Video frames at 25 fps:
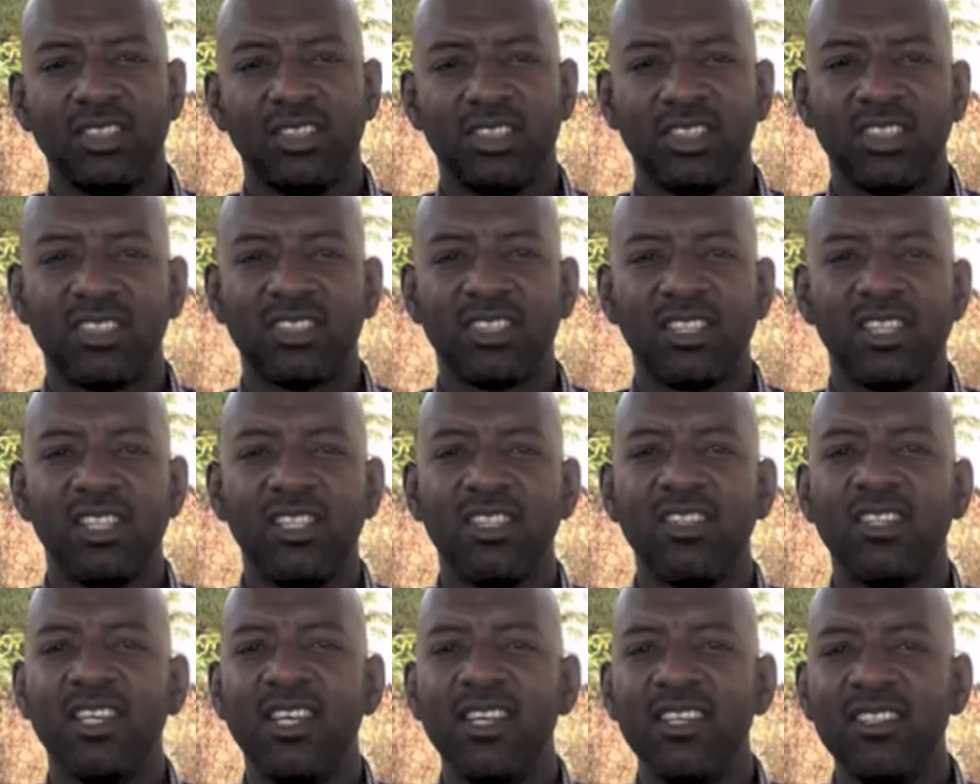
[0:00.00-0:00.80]
just a
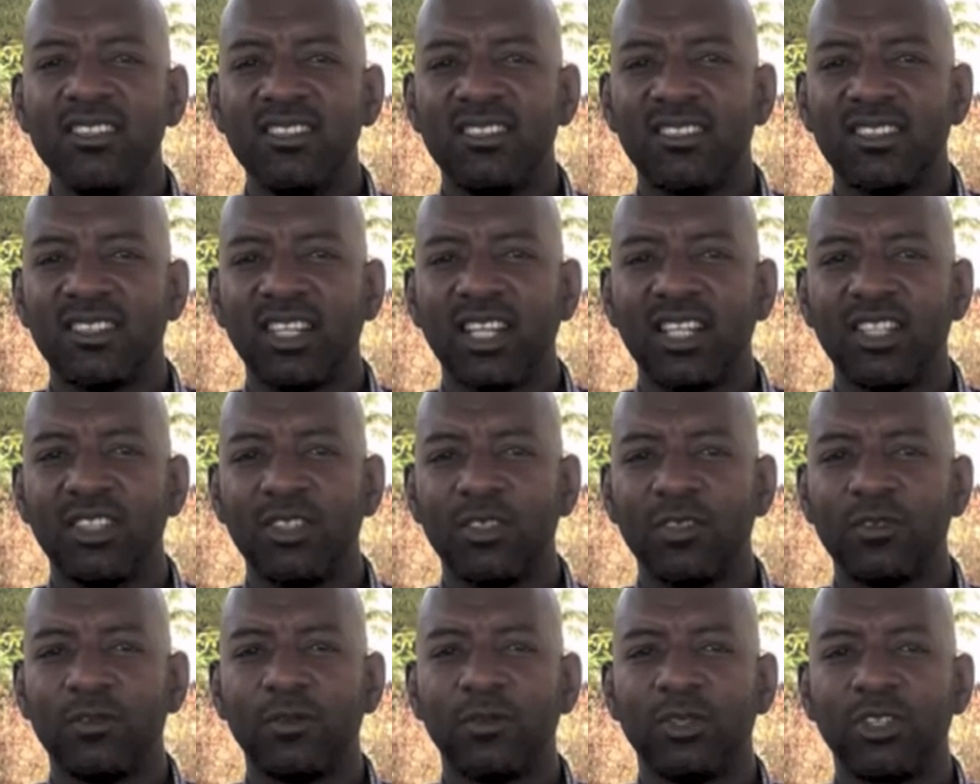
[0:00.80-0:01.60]
little insight
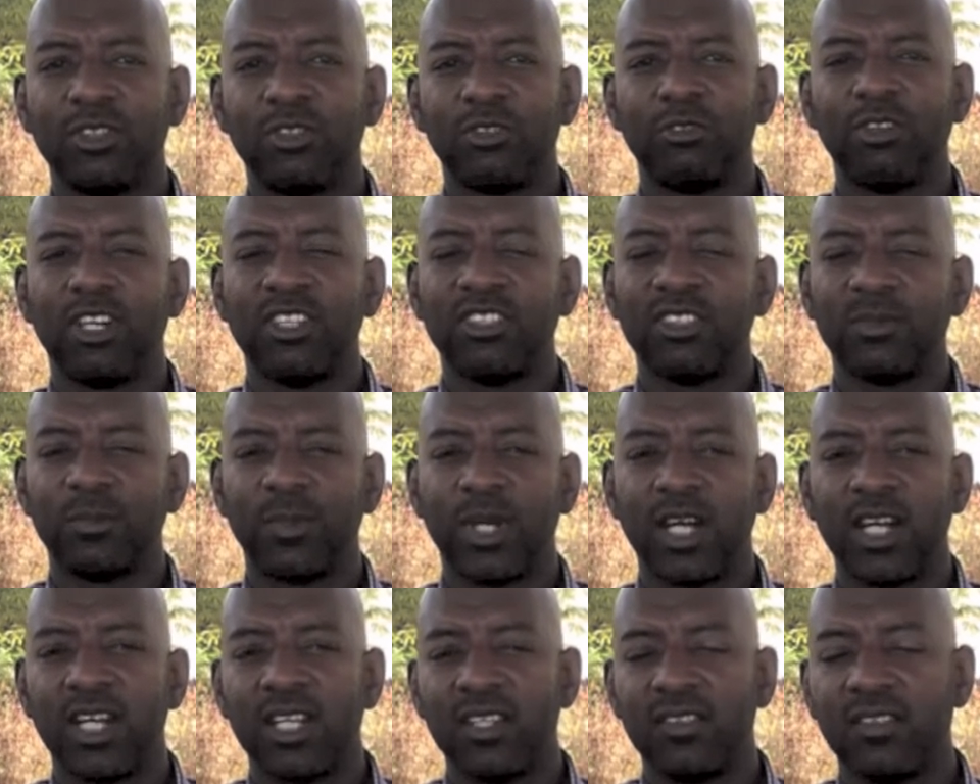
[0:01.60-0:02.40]
of what
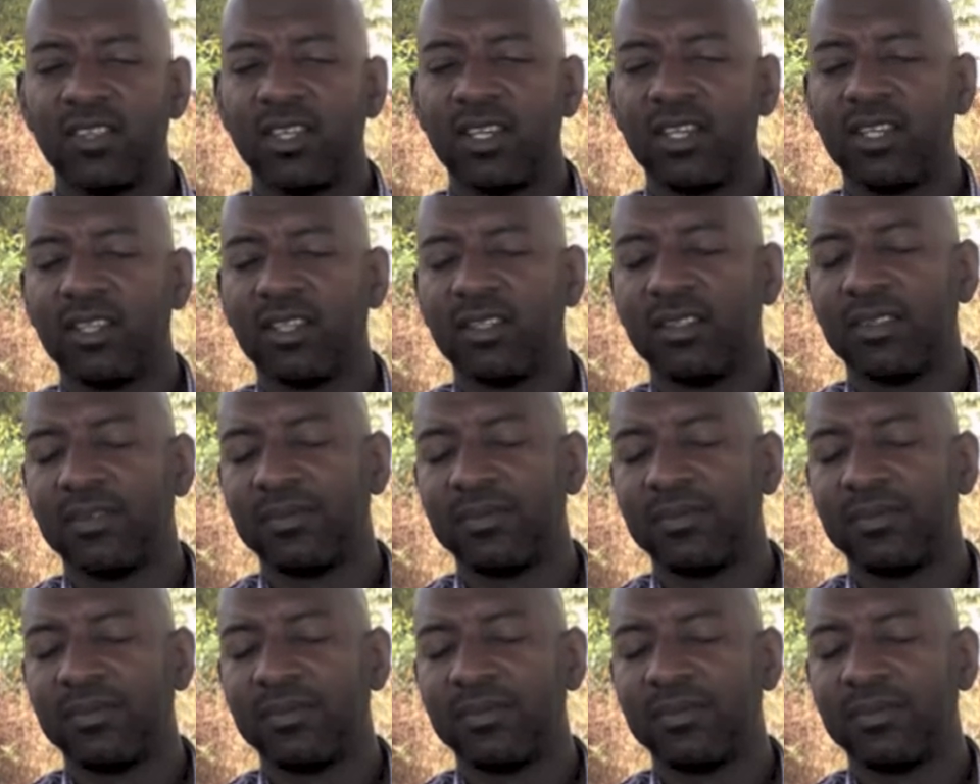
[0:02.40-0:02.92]
transpired there?